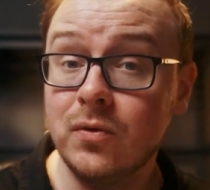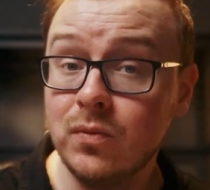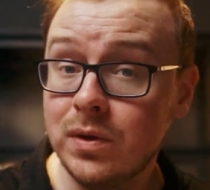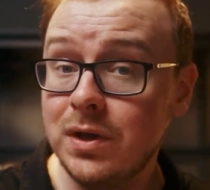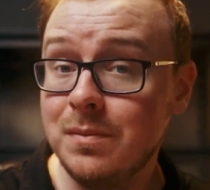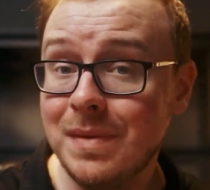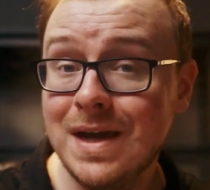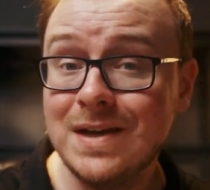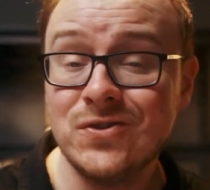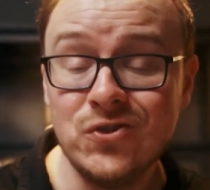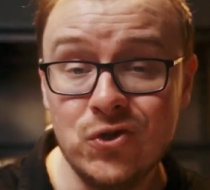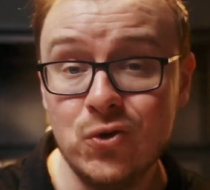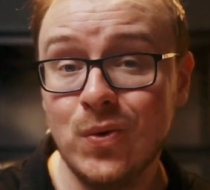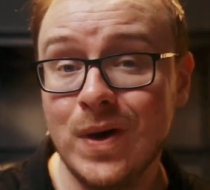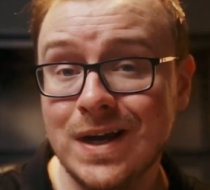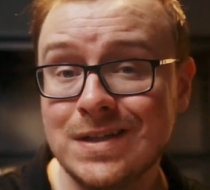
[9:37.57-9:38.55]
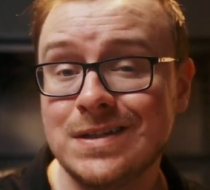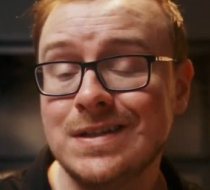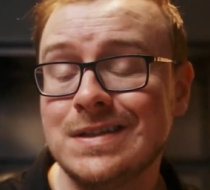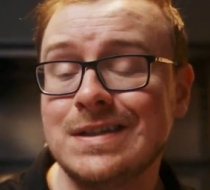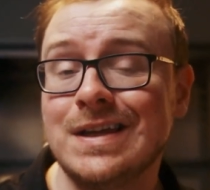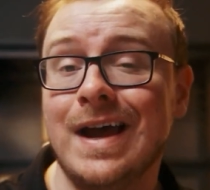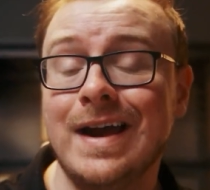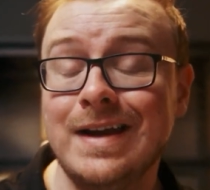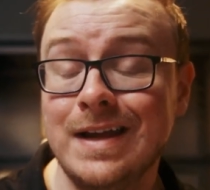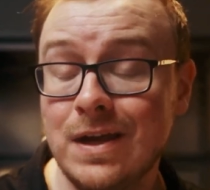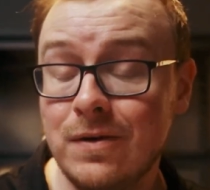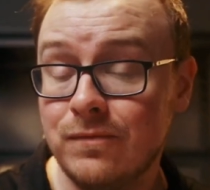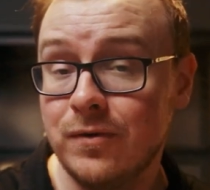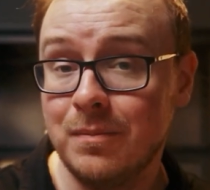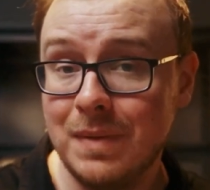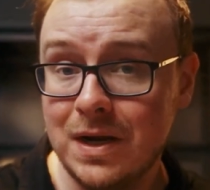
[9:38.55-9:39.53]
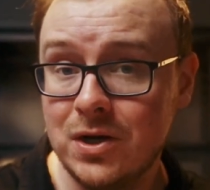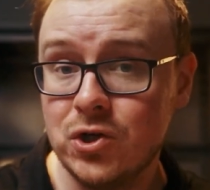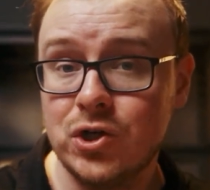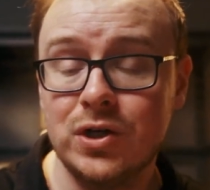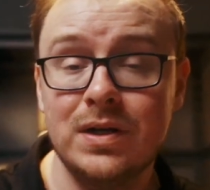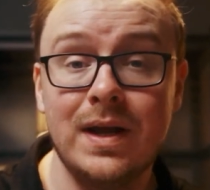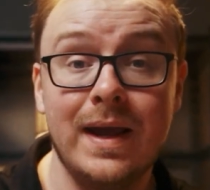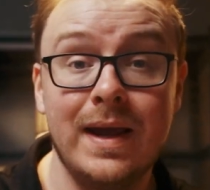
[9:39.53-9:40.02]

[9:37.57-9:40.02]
it really makes UX design information